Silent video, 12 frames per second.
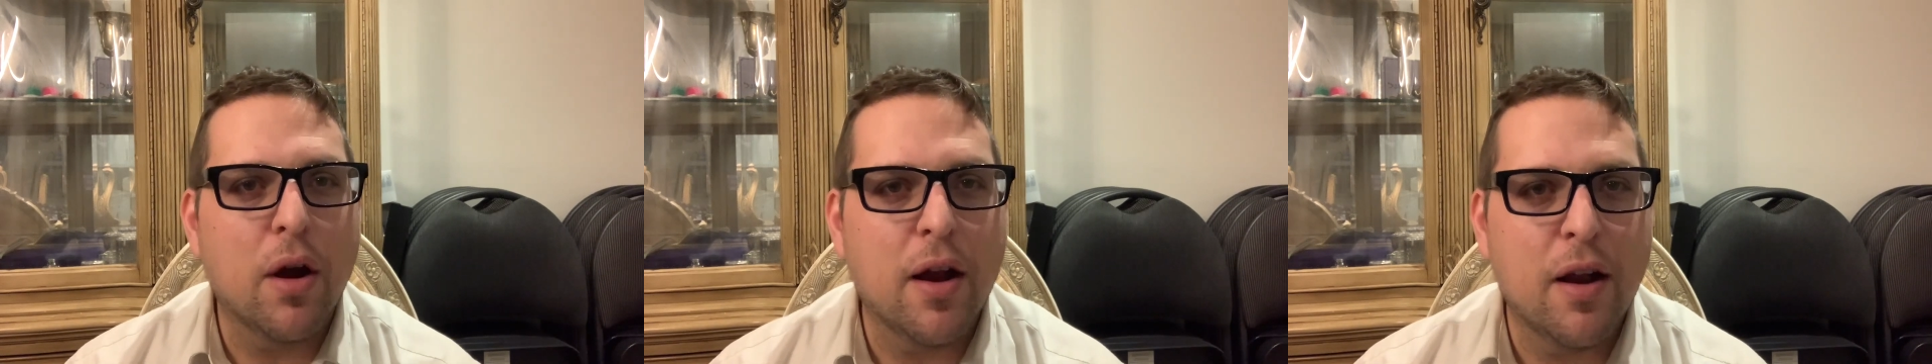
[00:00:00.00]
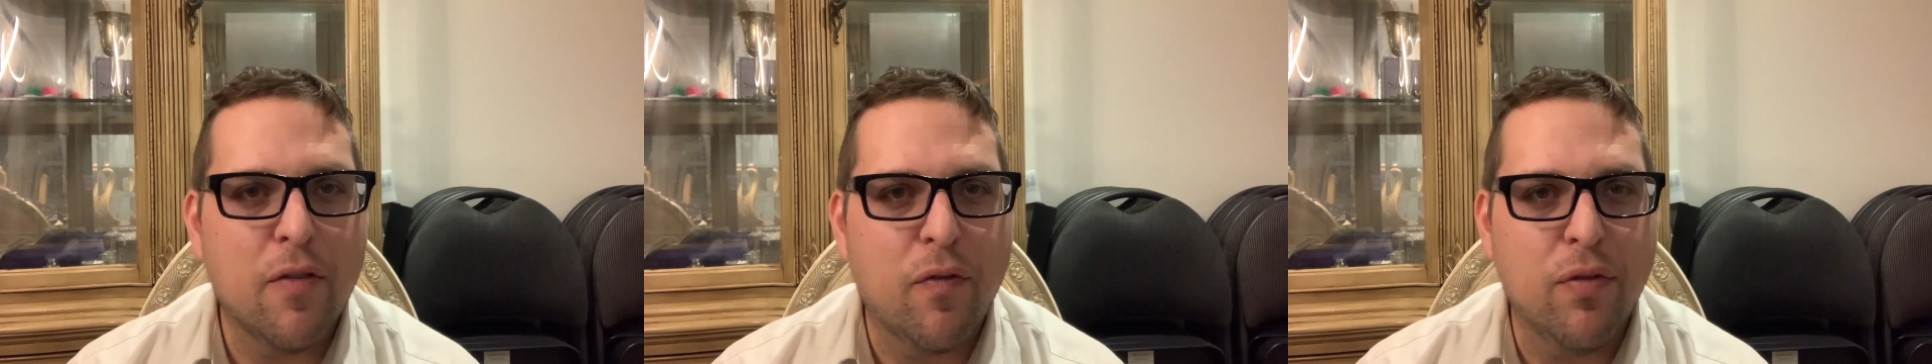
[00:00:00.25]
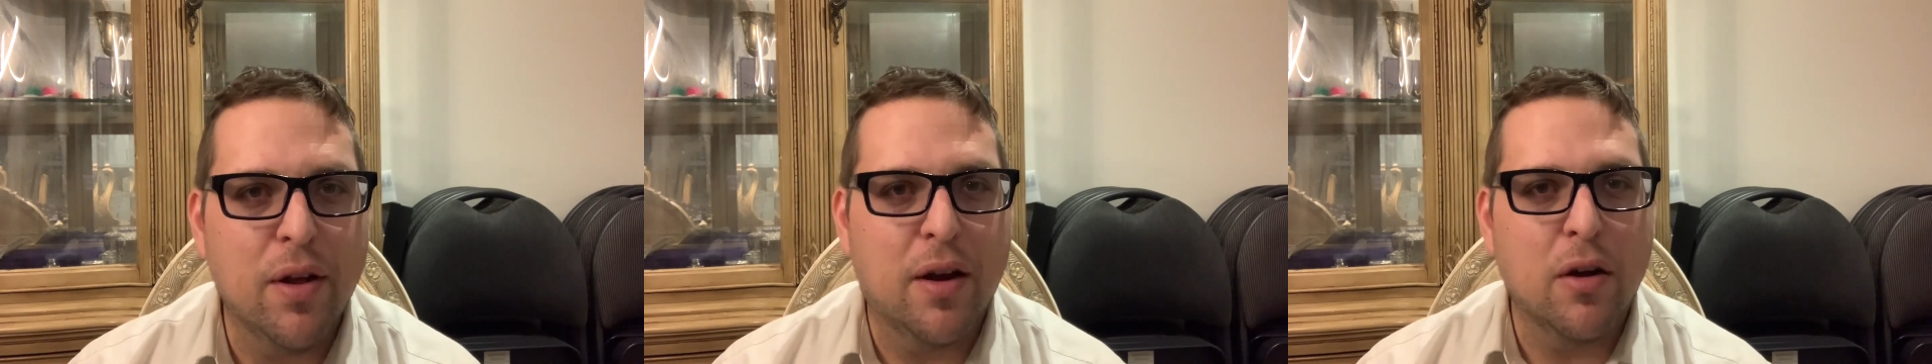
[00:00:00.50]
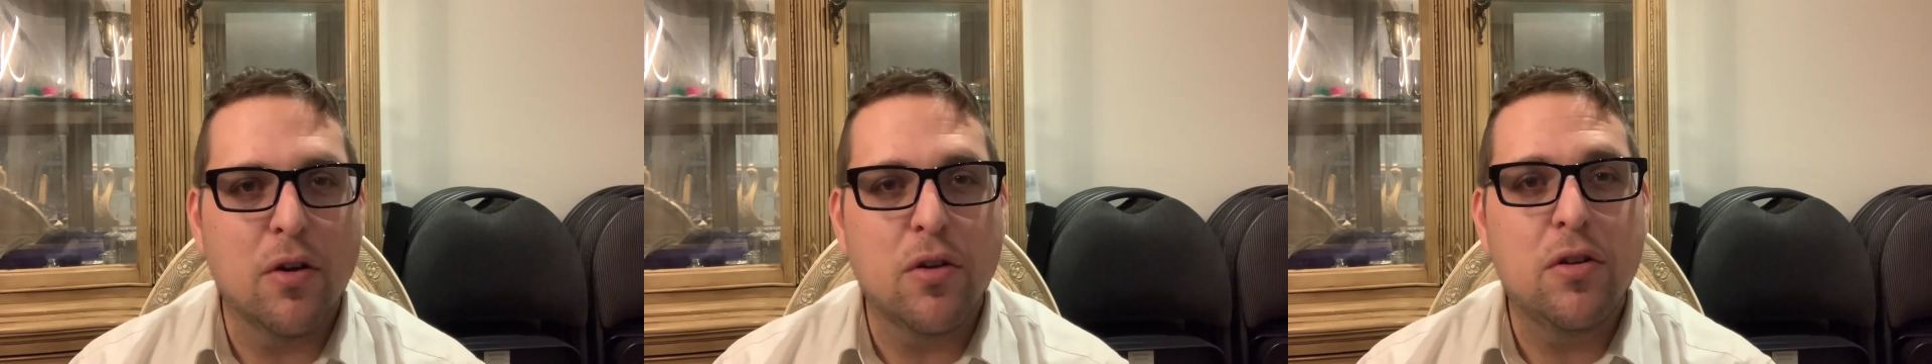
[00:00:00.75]
going to
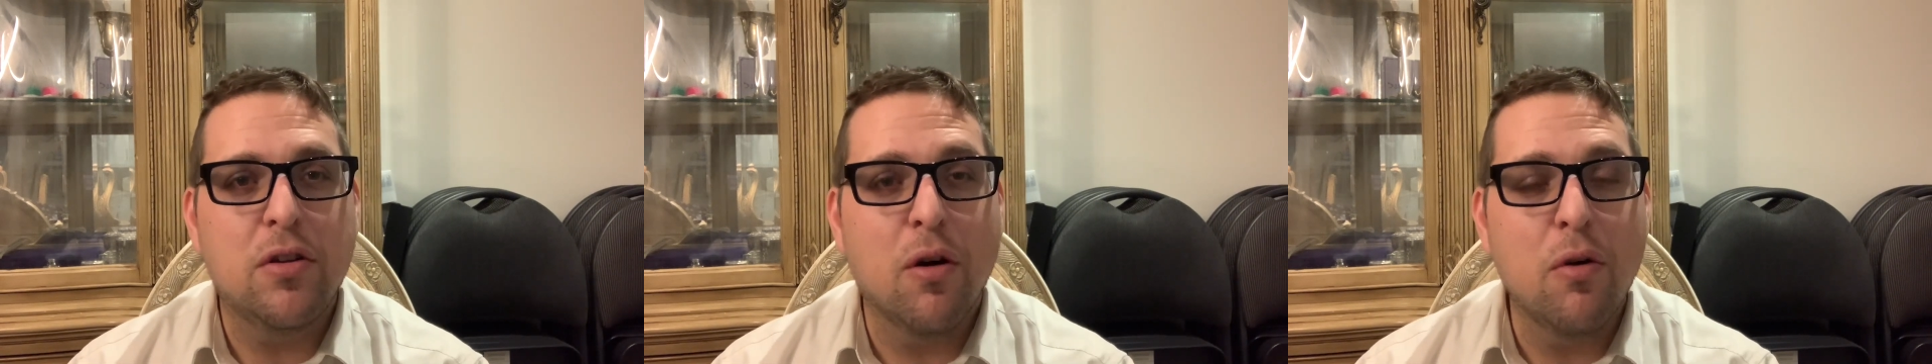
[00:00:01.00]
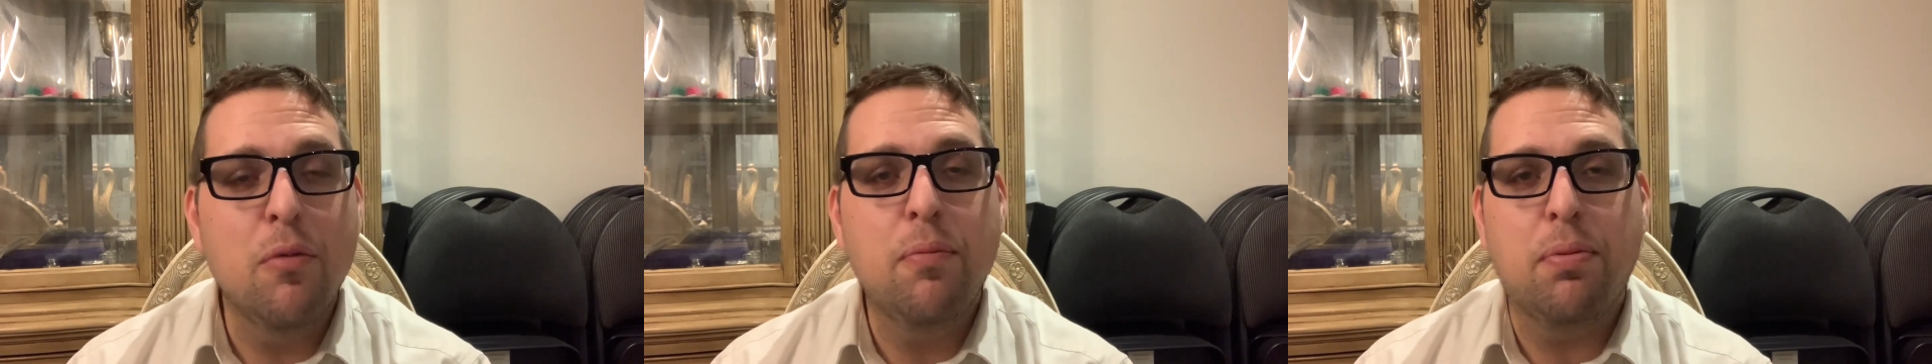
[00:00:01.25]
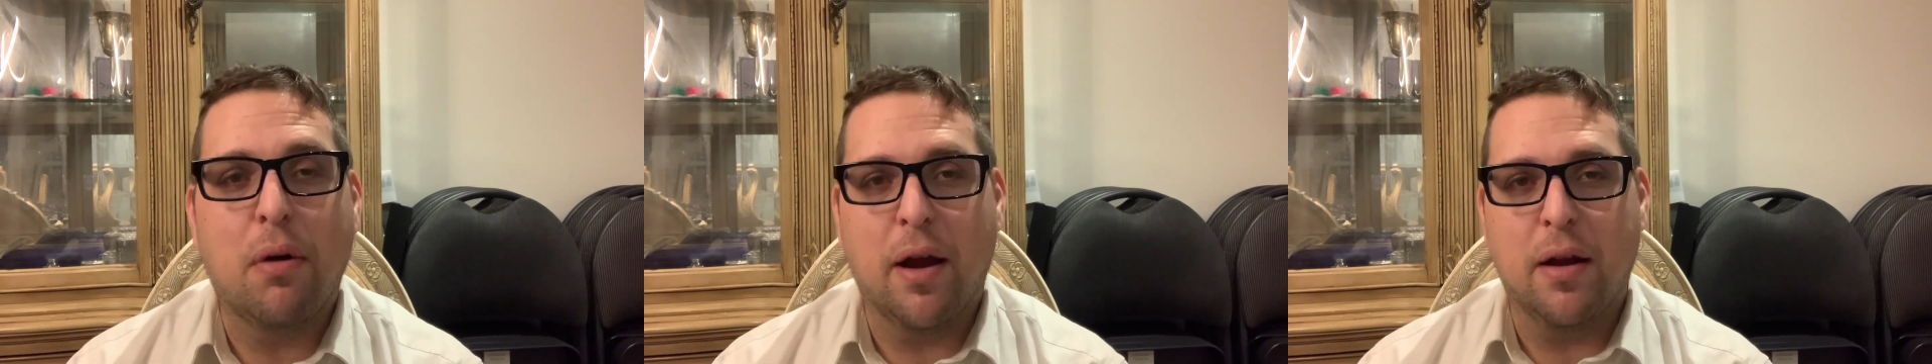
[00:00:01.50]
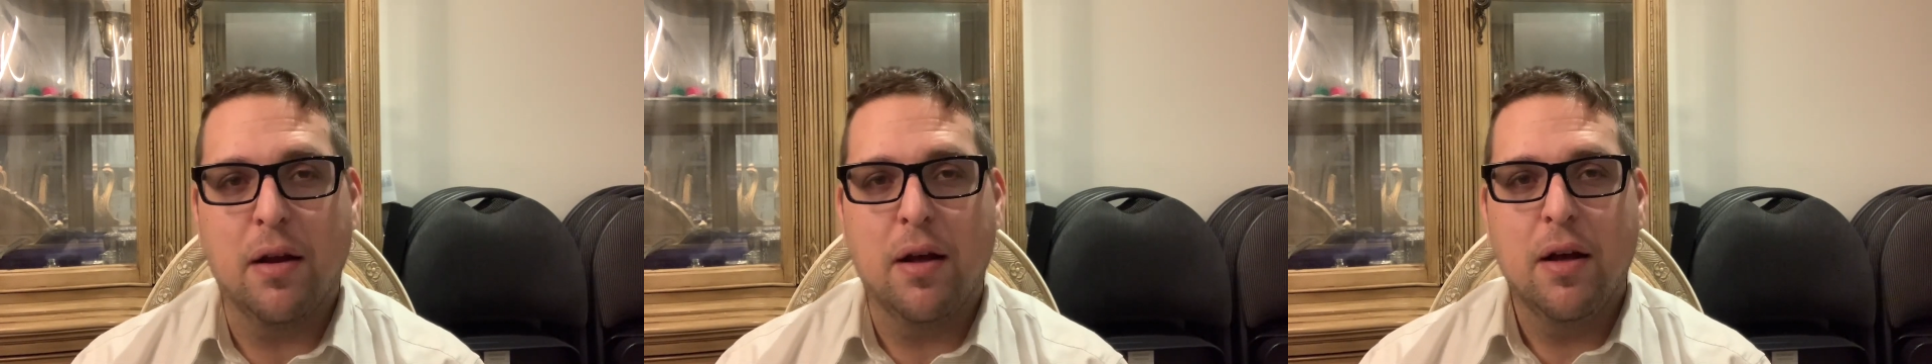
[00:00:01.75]
flicker so bright